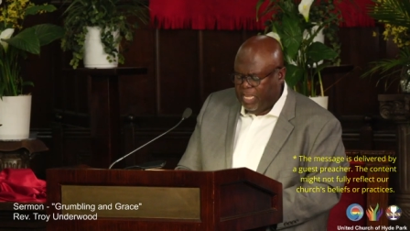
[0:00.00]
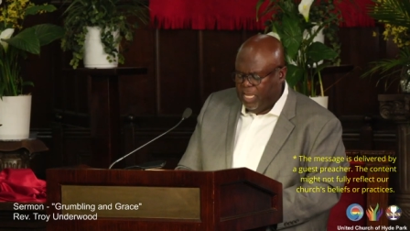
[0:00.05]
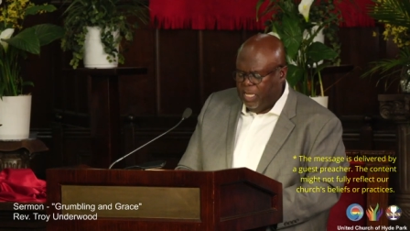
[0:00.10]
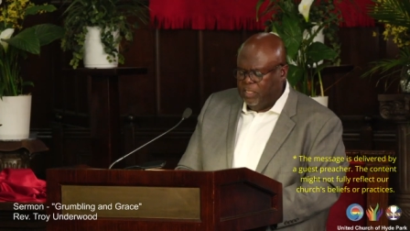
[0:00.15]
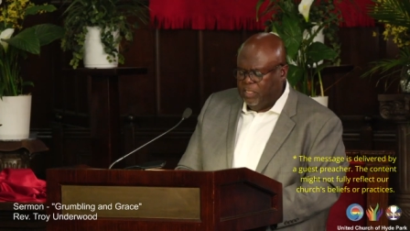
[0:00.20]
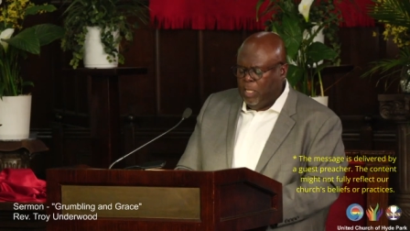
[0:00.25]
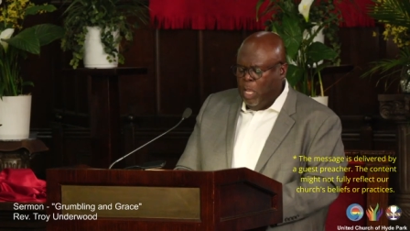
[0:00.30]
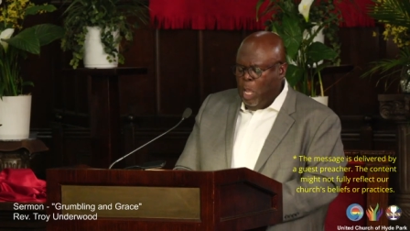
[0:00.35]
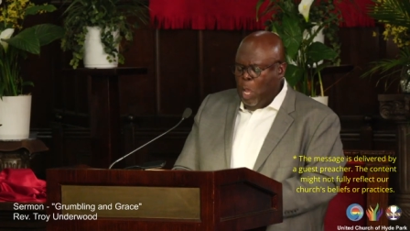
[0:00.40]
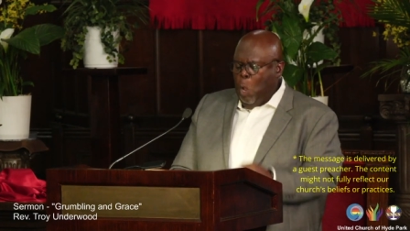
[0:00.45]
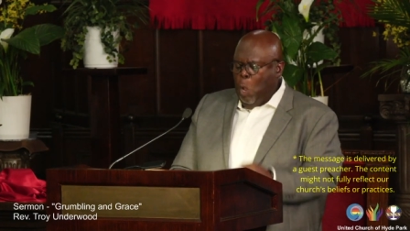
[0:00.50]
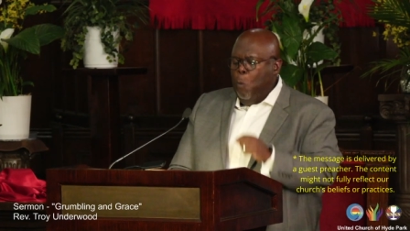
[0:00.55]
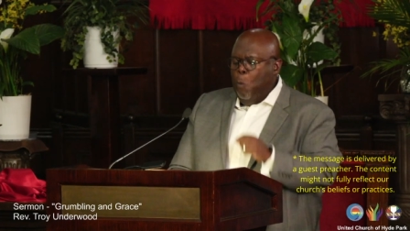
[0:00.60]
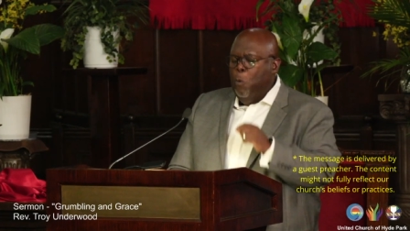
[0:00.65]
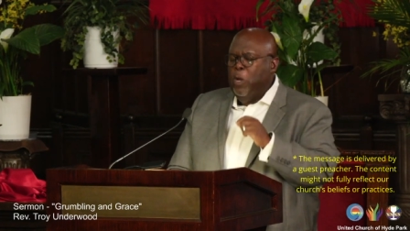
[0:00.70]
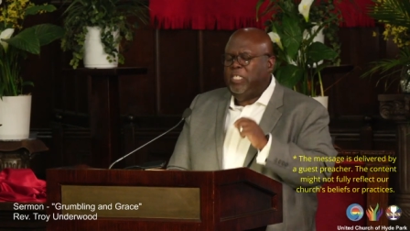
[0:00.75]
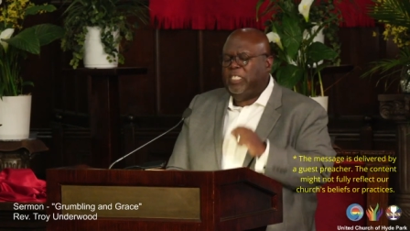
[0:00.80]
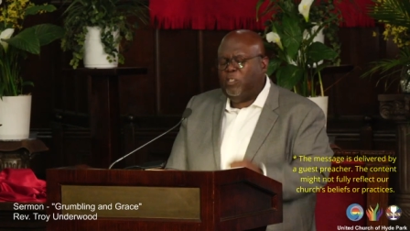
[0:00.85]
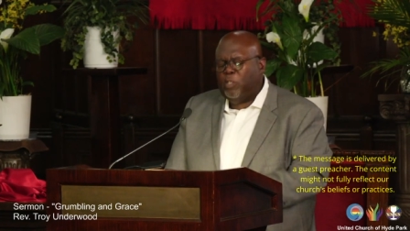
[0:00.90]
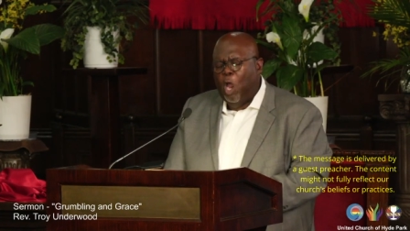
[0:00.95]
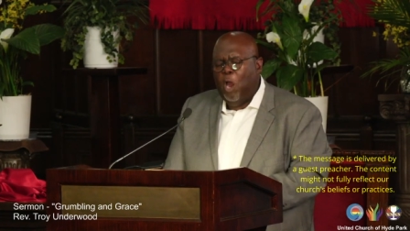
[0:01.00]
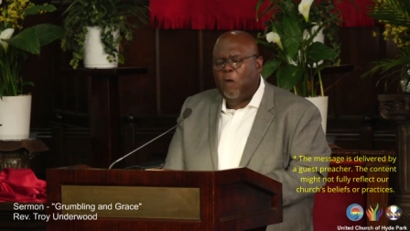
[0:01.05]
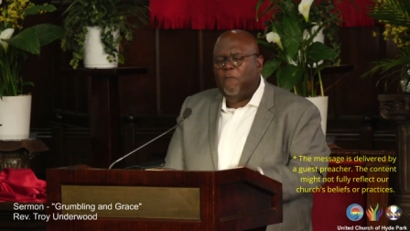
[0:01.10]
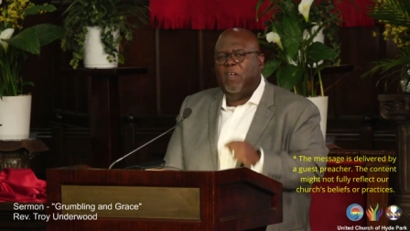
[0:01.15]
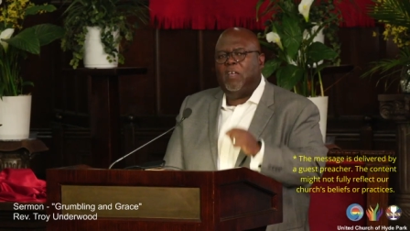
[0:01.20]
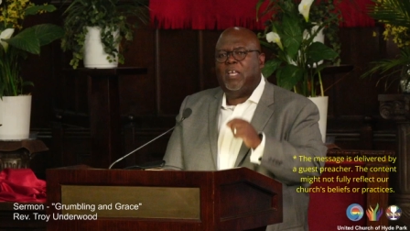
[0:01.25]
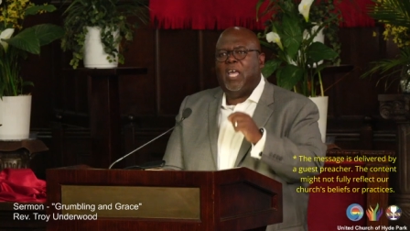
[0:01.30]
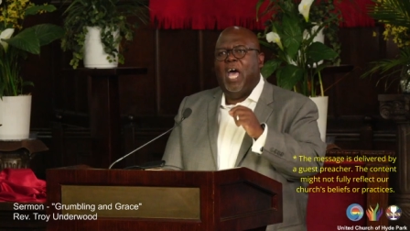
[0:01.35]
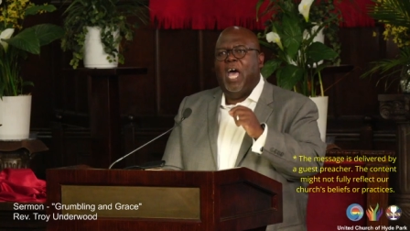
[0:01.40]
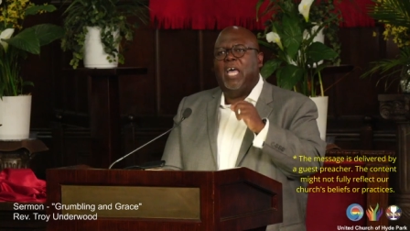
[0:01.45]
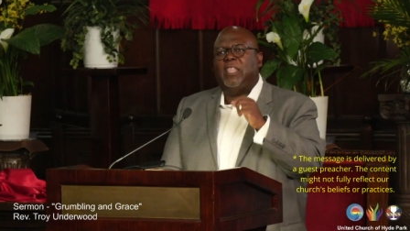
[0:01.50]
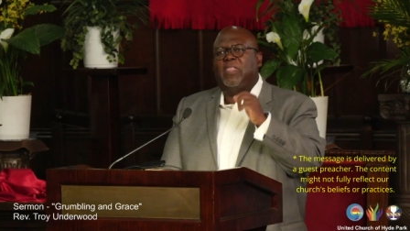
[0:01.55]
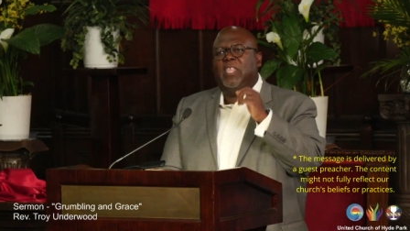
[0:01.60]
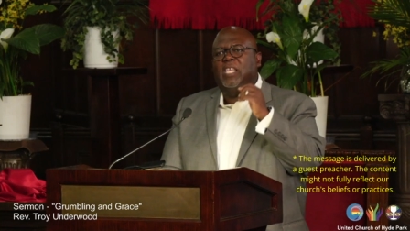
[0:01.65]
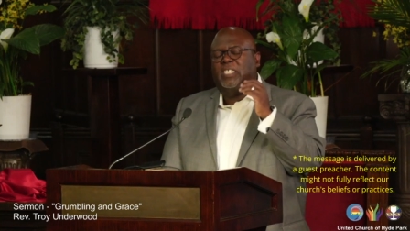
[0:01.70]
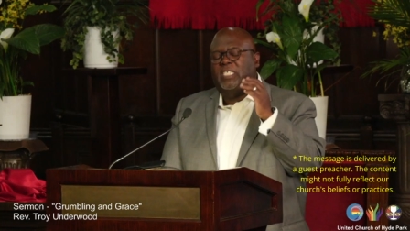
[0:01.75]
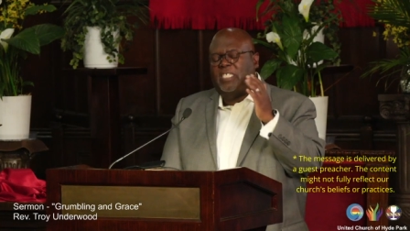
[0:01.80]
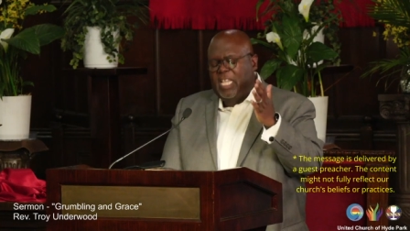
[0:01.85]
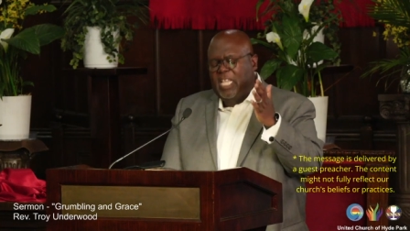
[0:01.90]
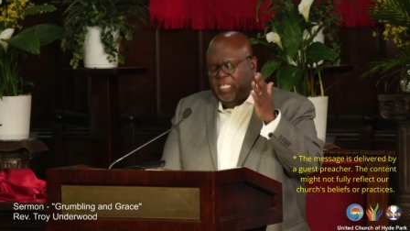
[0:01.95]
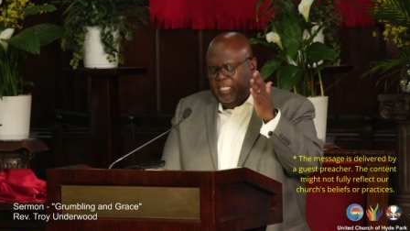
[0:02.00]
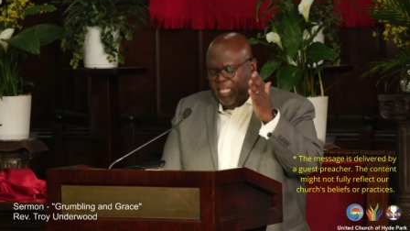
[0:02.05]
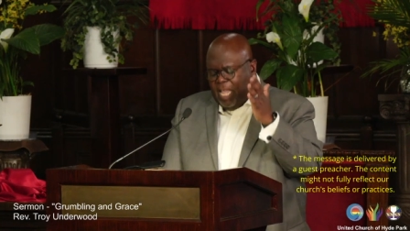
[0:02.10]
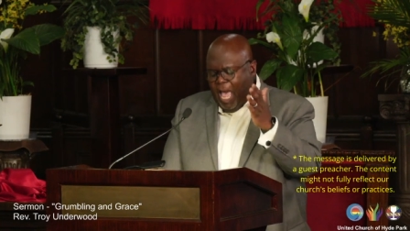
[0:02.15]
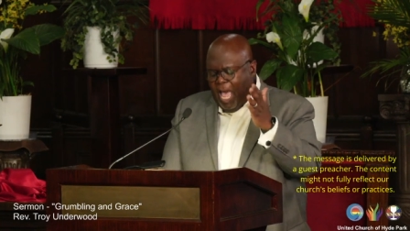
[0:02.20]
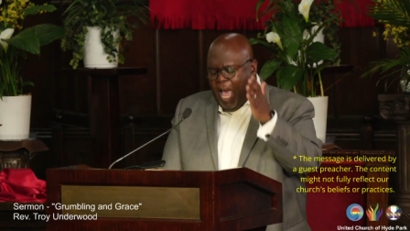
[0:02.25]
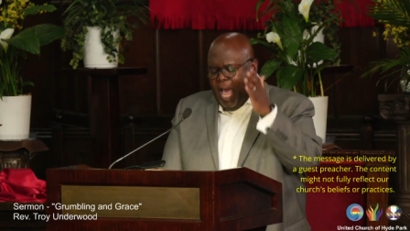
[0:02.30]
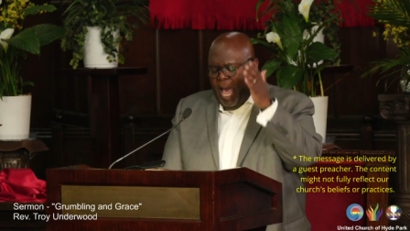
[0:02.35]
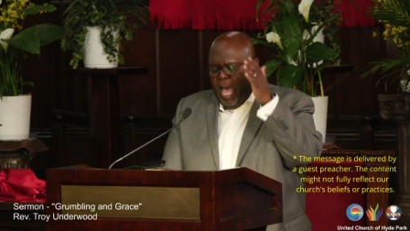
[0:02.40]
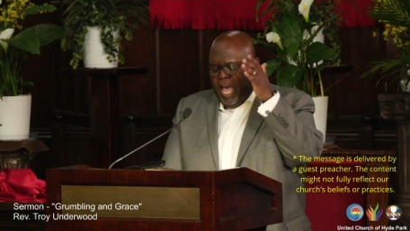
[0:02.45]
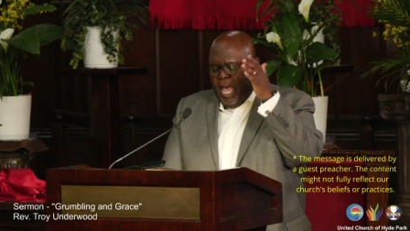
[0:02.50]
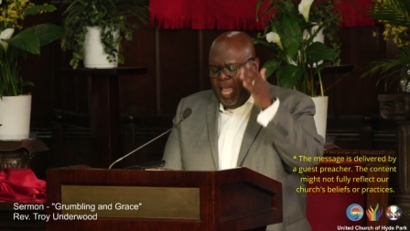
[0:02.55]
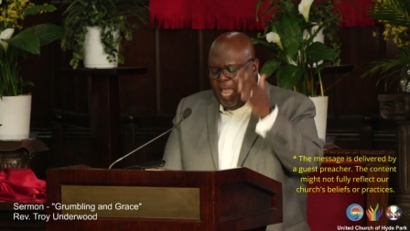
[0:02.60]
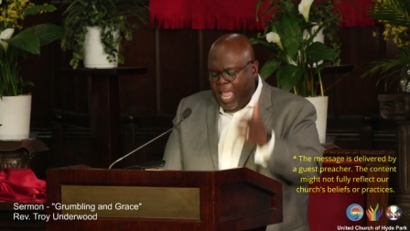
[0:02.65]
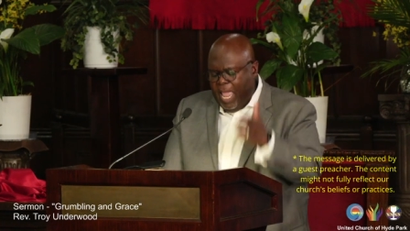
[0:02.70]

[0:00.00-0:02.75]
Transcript: us. We serve a God that sits high